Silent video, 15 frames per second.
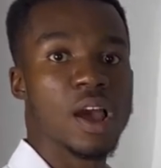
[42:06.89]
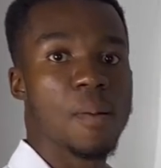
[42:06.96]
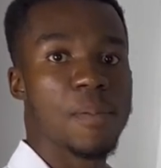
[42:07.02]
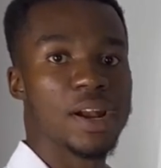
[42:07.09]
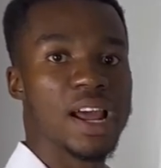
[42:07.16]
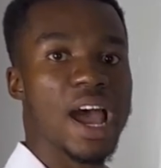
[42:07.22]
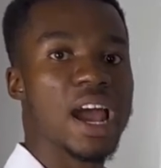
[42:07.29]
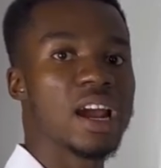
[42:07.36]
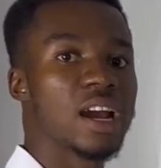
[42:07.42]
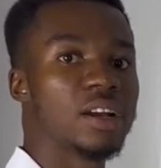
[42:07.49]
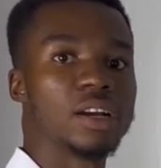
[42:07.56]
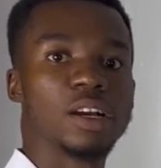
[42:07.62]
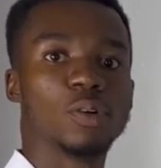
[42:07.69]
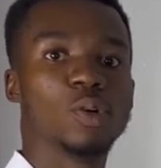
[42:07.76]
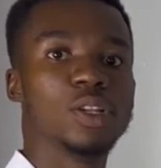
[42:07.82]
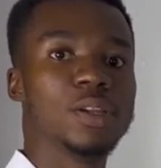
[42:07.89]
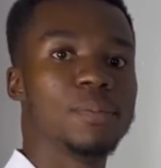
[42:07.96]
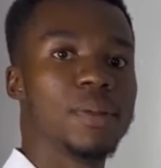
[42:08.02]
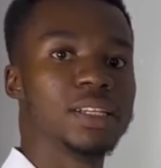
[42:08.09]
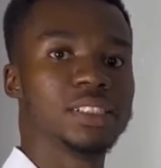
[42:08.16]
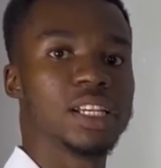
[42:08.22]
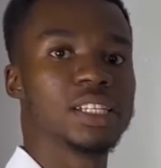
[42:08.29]
But the IRR only
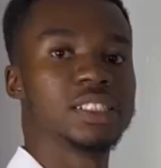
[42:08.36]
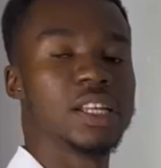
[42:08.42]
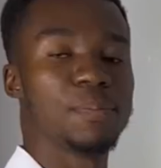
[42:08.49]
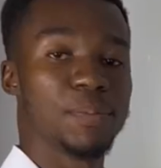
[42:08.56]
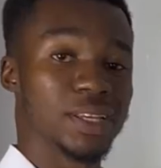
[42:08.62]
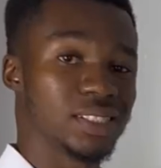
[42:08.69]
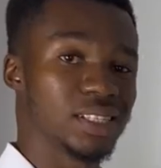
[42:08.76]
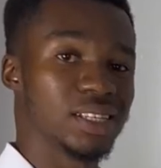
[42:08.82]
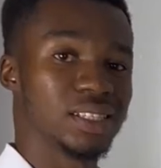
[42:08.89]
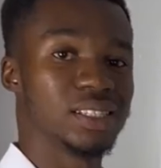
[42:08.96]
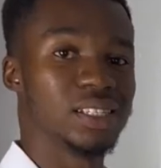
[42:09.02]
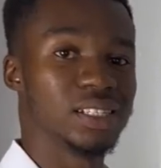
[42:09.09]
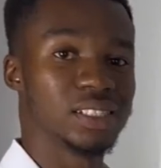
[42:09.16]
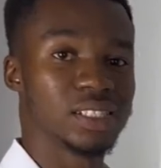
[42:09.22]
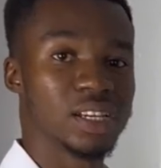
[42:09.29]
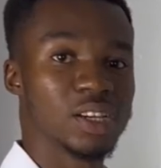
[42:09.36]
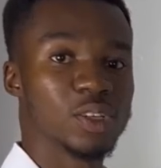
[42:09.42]
measures the percentage.